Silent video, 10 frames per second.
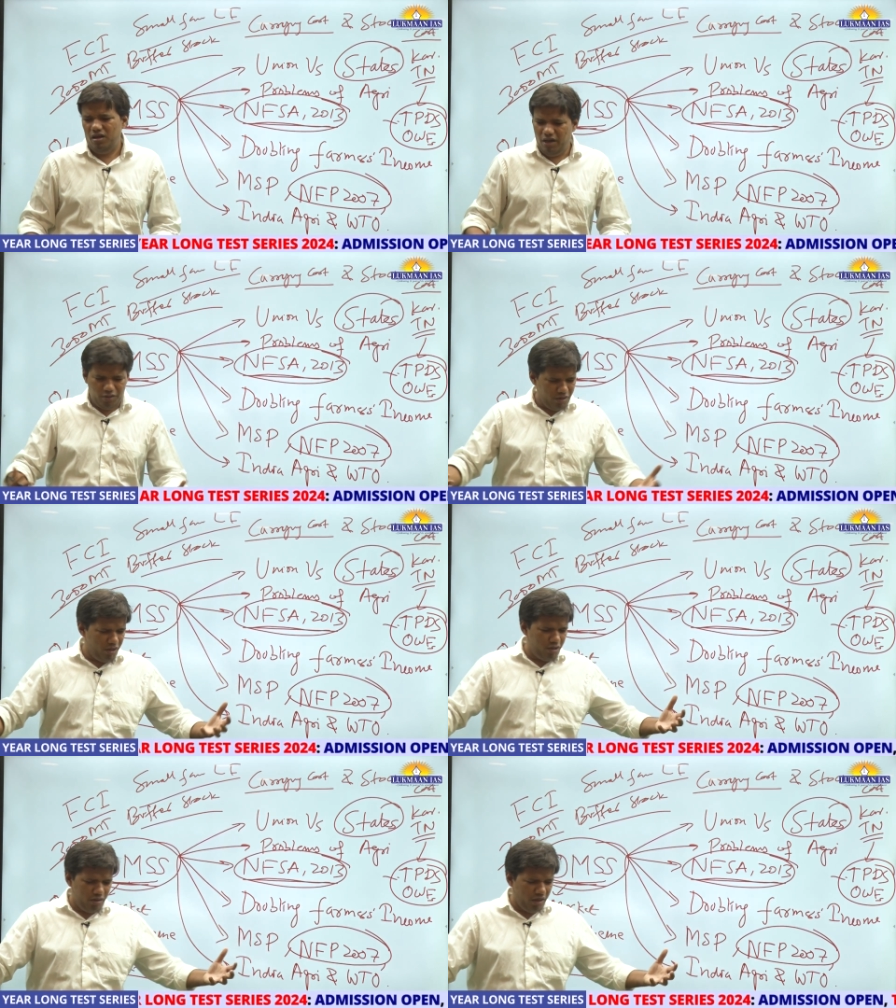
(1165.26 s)
let's say
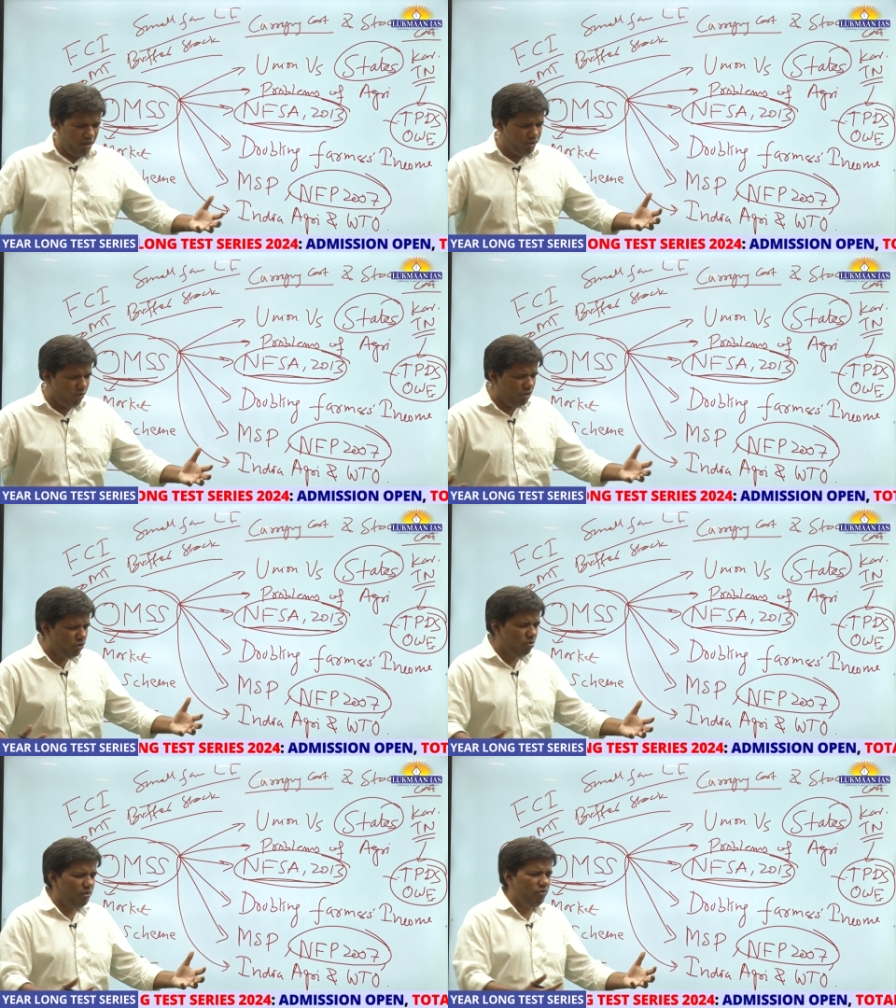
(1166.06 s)
there is each, each
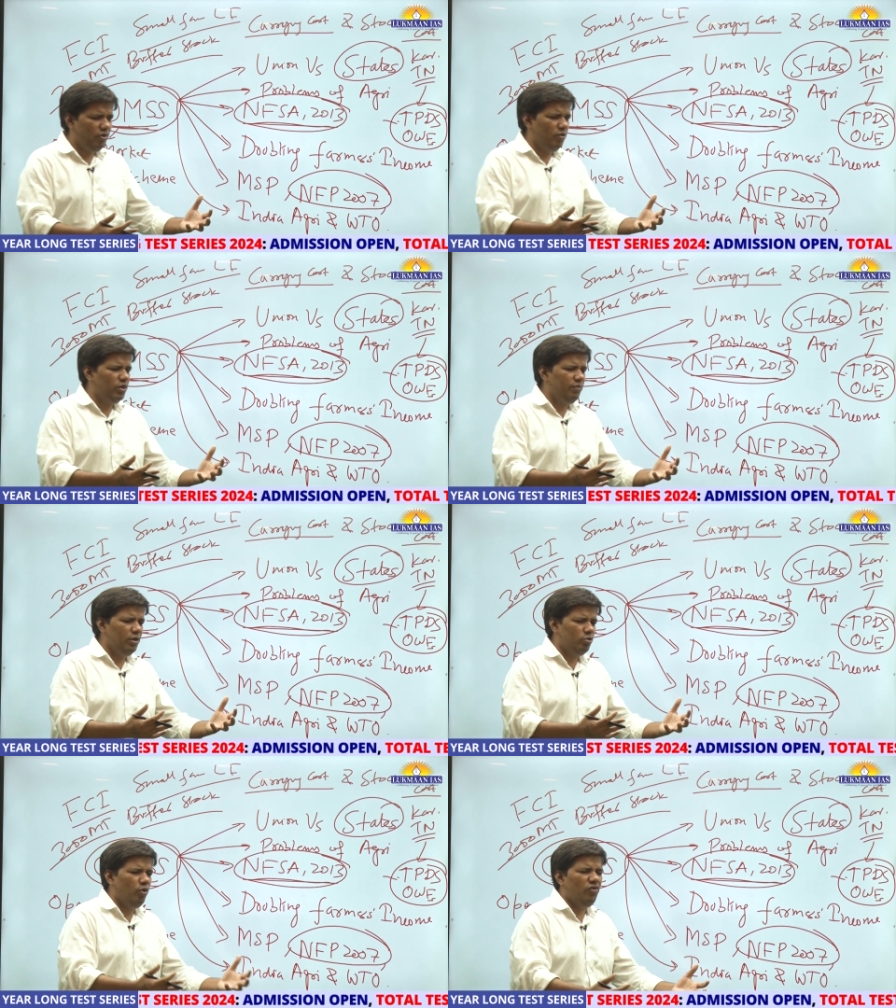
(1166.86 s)
of the one of them
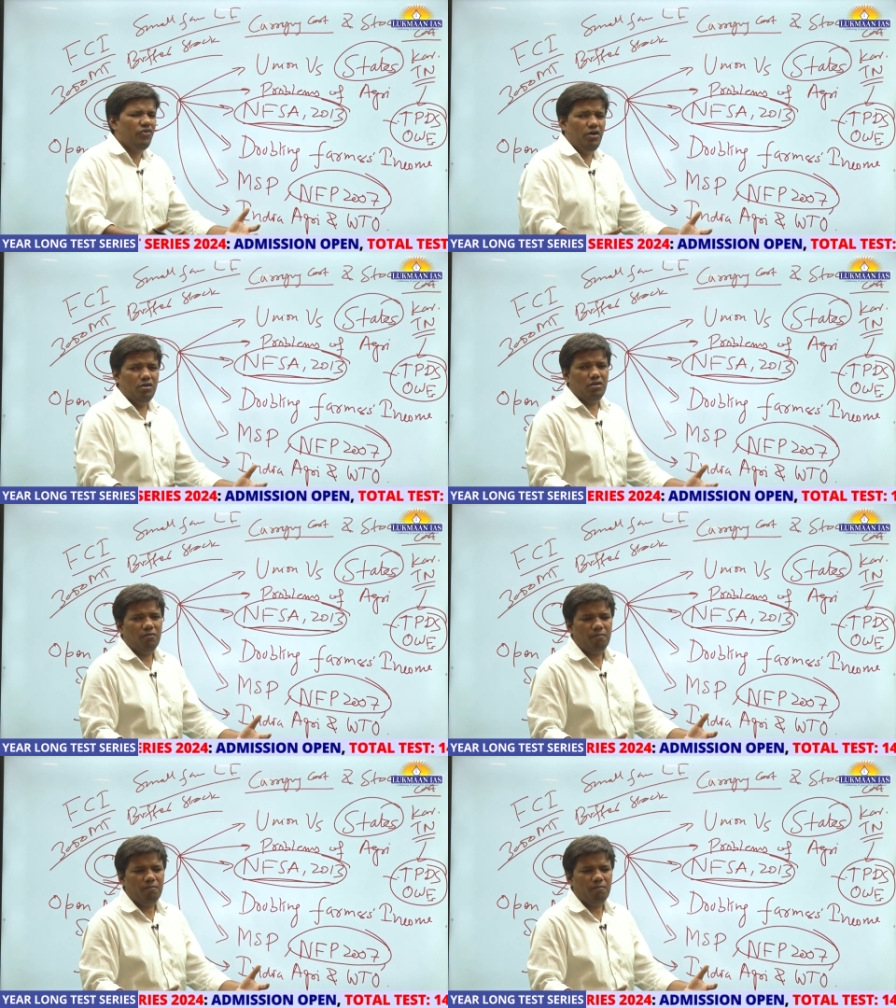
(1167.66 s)
is small fields